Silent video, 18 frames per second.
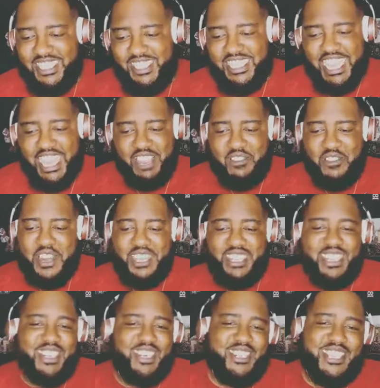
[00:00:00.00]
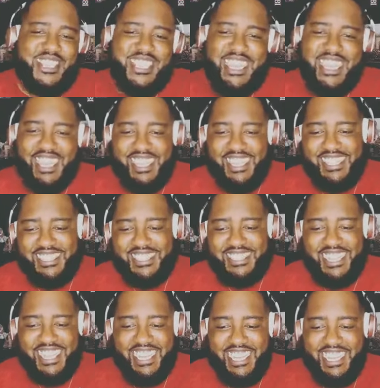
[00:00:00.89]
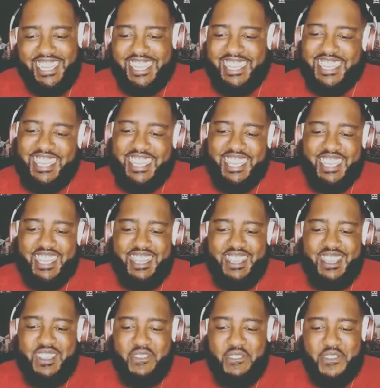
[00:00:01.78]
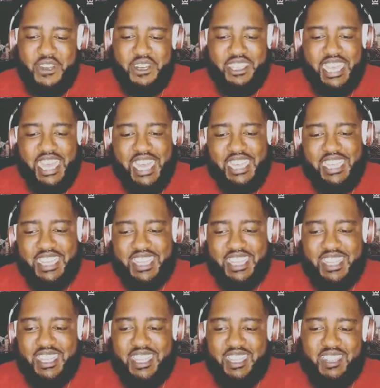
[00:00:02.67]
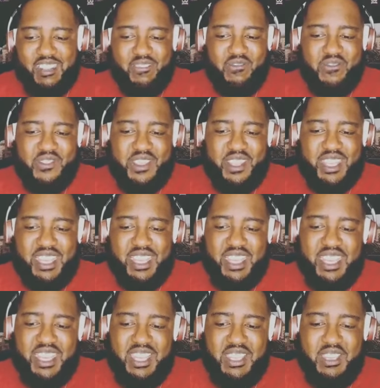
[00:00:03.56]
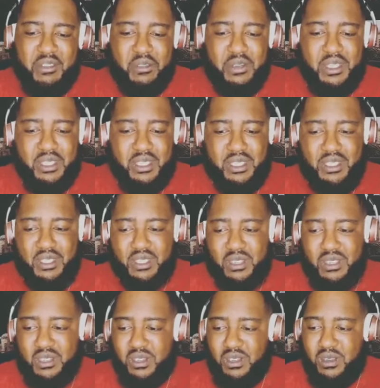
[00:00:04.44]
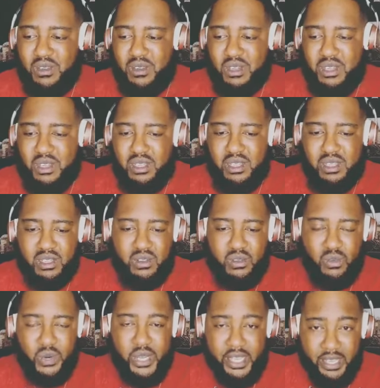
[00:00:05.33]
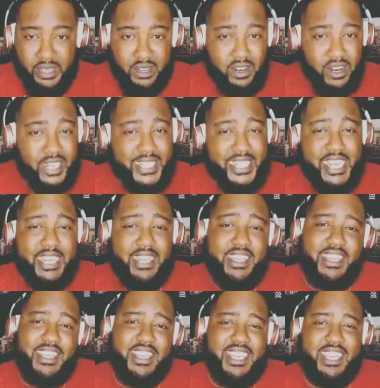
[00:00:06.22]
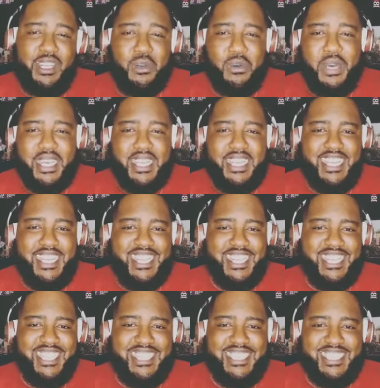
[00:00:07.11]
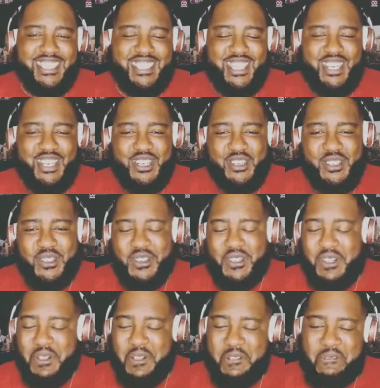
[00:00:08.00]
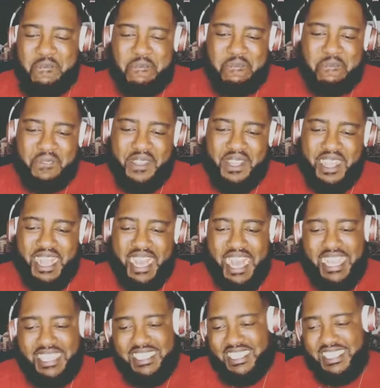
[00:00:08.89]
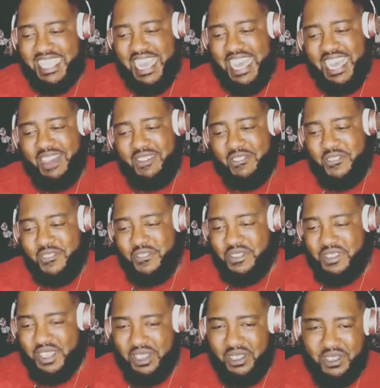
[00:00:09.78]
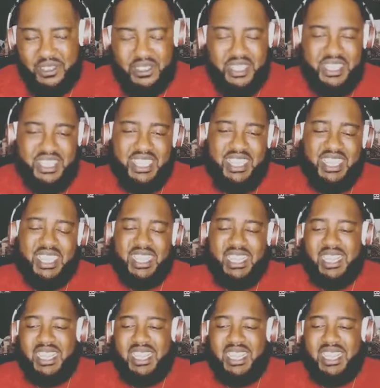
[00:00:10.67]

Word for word: it's just like one of those things that you feel like you was reincarnated in a way. So I just have those